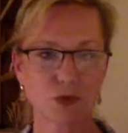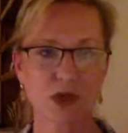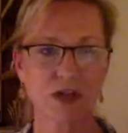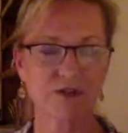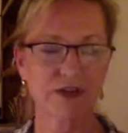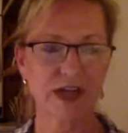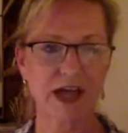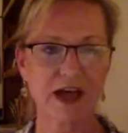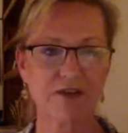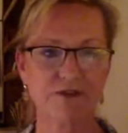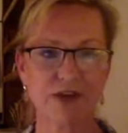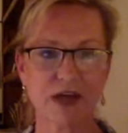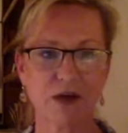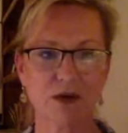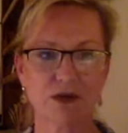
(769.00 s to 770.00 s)

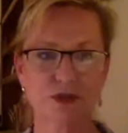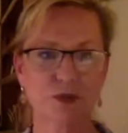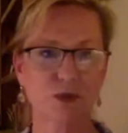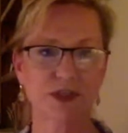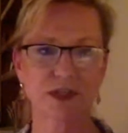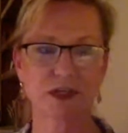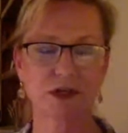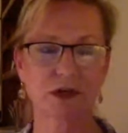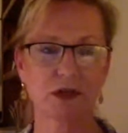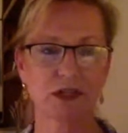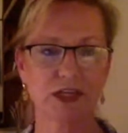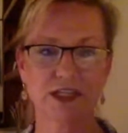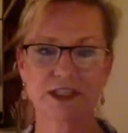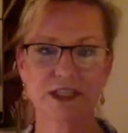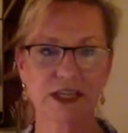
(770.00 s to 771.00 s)
12.5 hours, or what they call
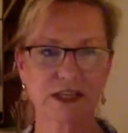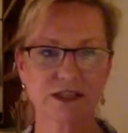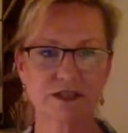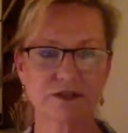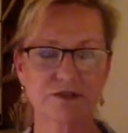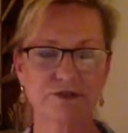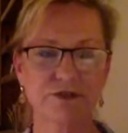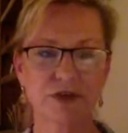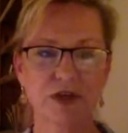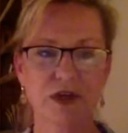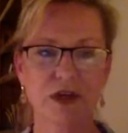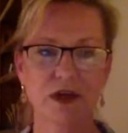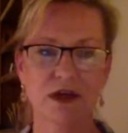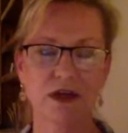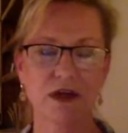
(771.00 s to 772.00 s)
an intensive
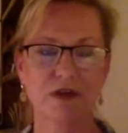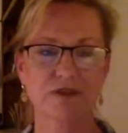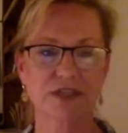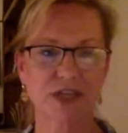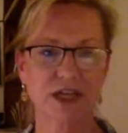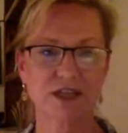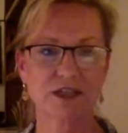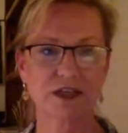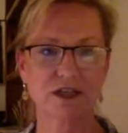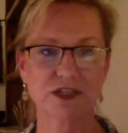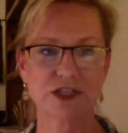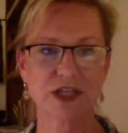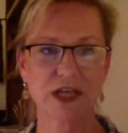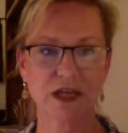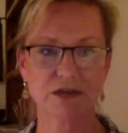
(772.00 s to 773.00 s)
of
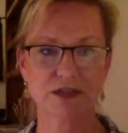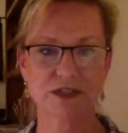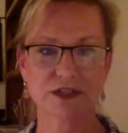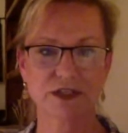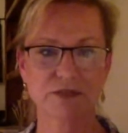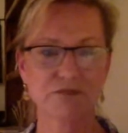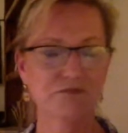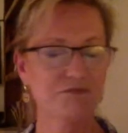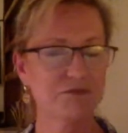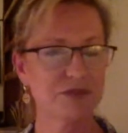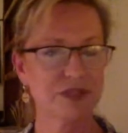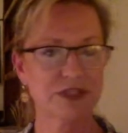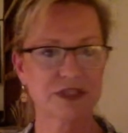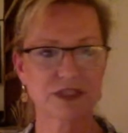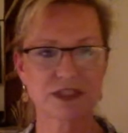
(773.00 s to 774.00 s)
Scientology counseling,
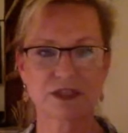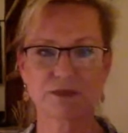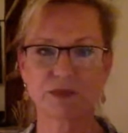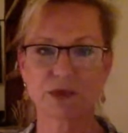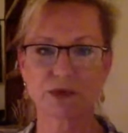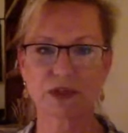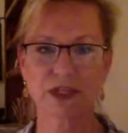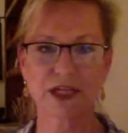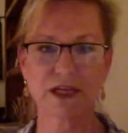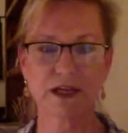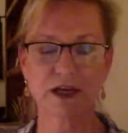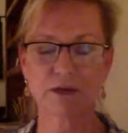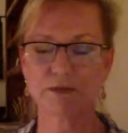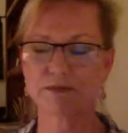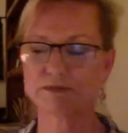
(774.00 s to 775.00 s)
just a simple
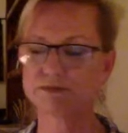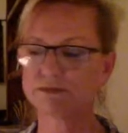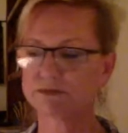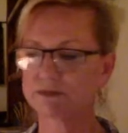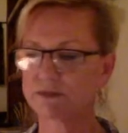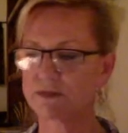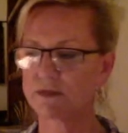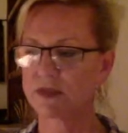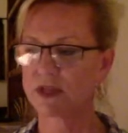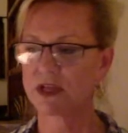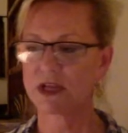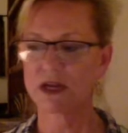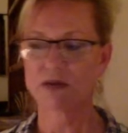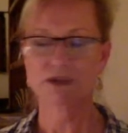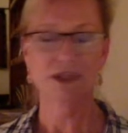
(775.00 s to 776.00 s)
cleanup.
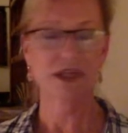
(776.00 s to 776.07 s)
And I